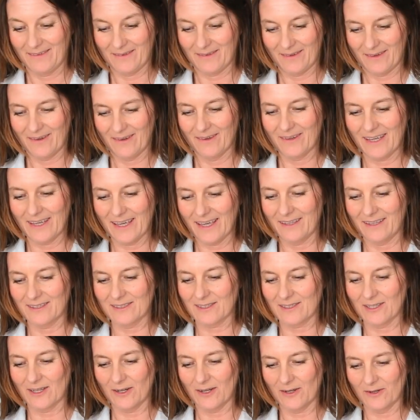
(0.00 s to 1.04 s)
Okay,
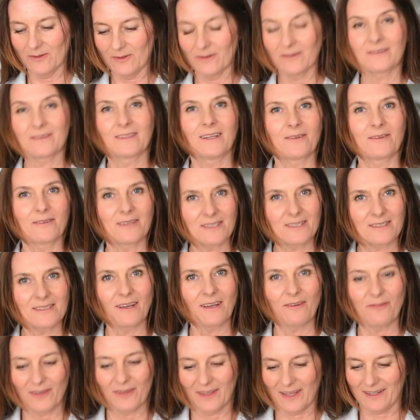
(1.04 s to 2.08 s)
so there is
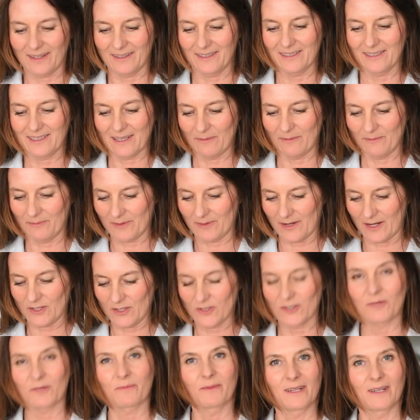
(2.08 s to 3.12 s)
definitely some
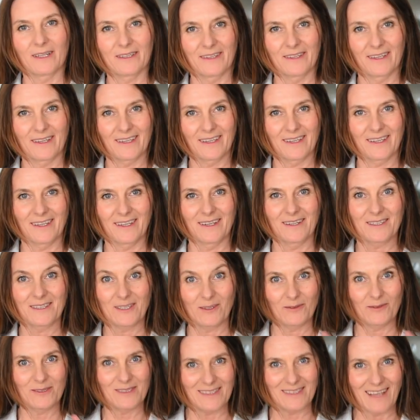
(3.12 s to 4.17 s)
pressure building here,
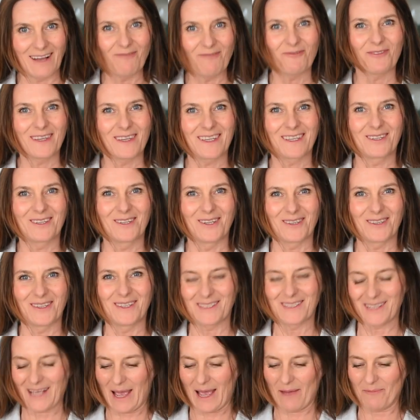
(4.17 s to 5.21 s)
so something good
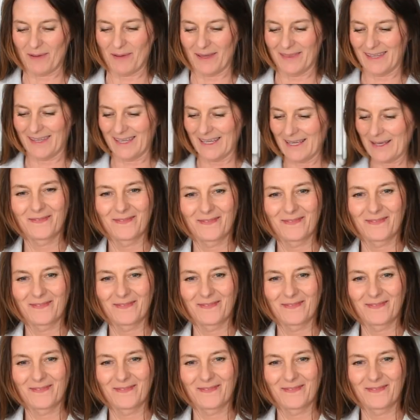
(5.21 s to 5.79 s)
is happening.